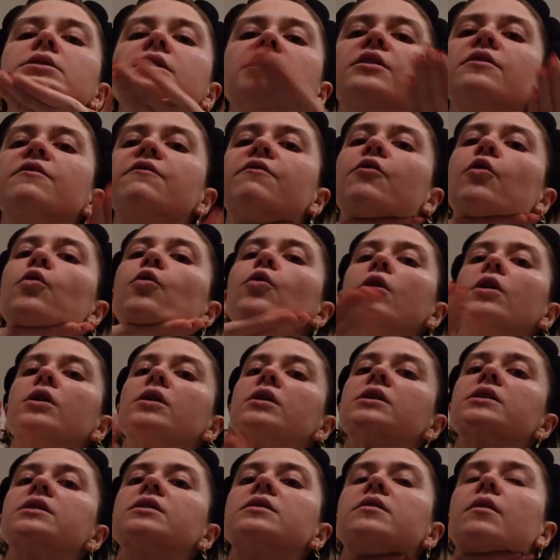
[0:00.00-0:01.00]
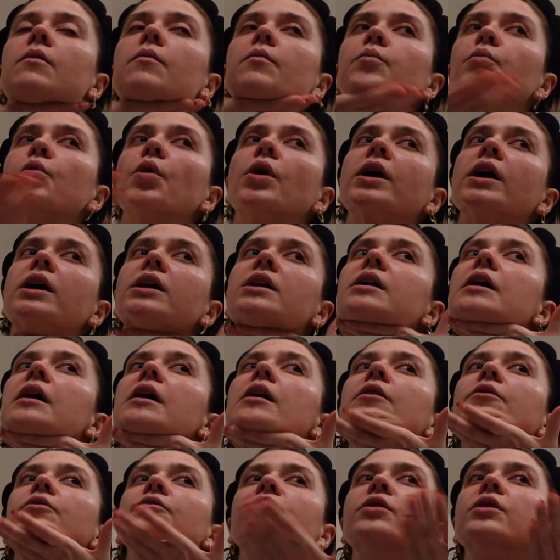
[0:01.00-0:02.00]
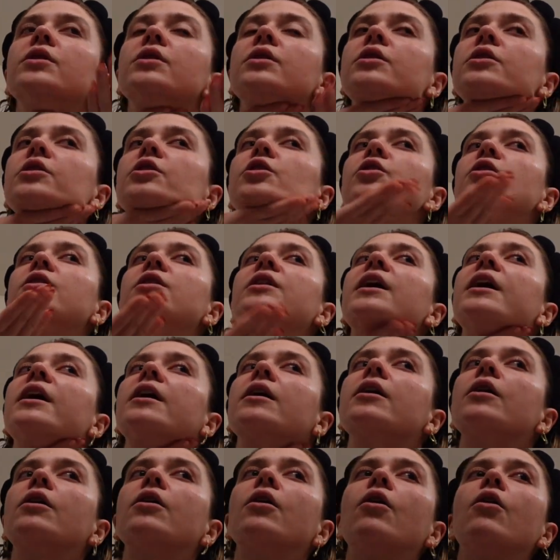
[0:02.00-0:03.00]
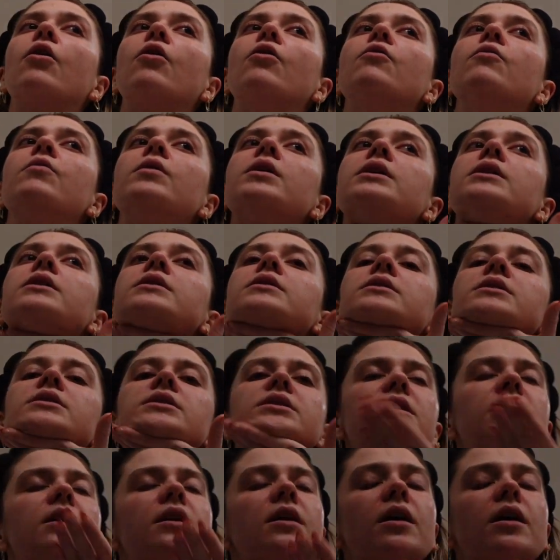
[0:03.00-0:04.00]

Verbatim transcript: And of course, bring it down your neck always.